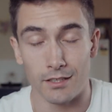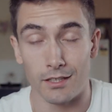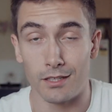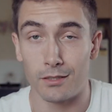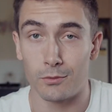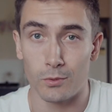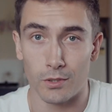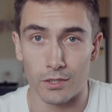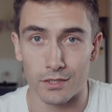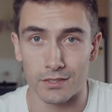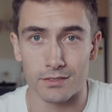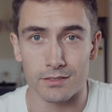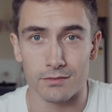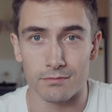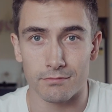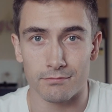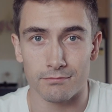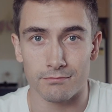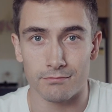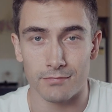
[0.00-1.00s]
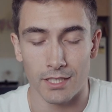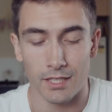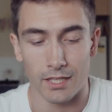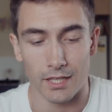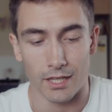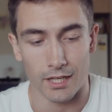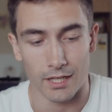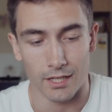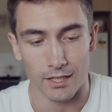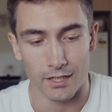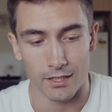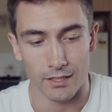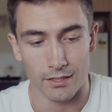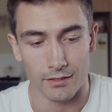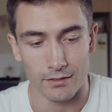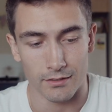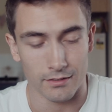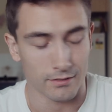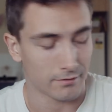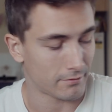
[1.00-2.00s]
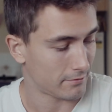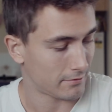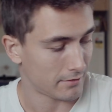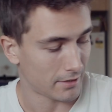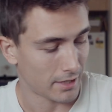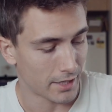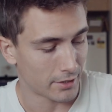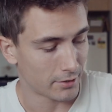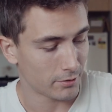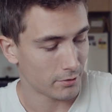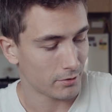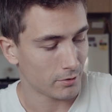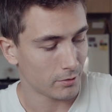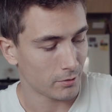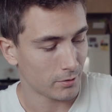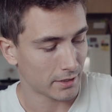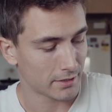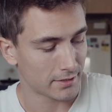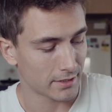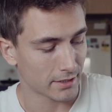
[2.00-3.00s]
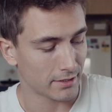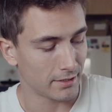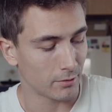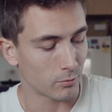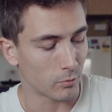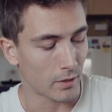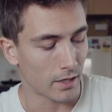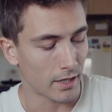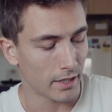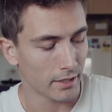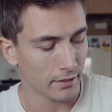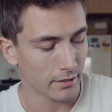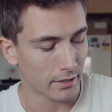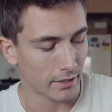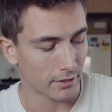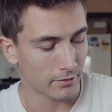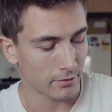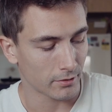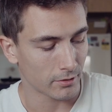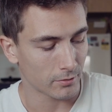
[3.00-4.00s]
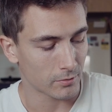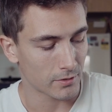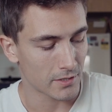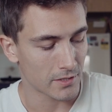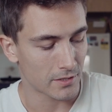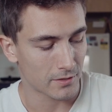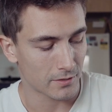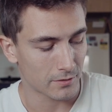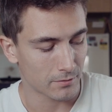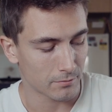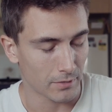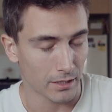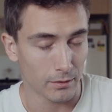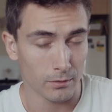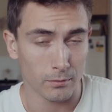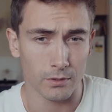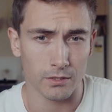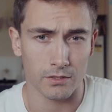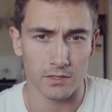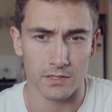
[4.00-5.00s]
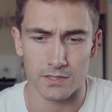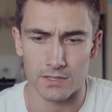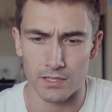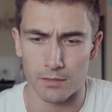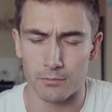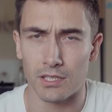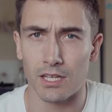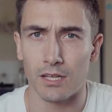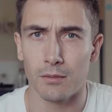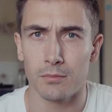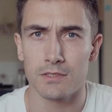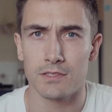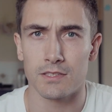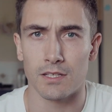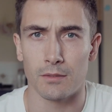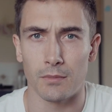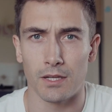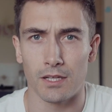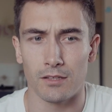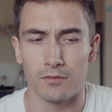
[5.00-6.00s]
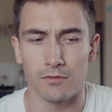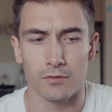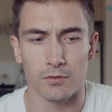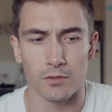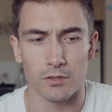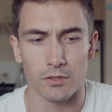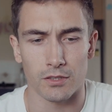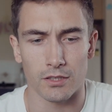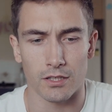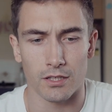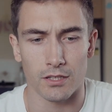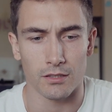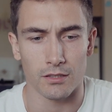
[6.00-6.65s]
it works. And I don't know exactly why. I thought it was maybe because some cables are made for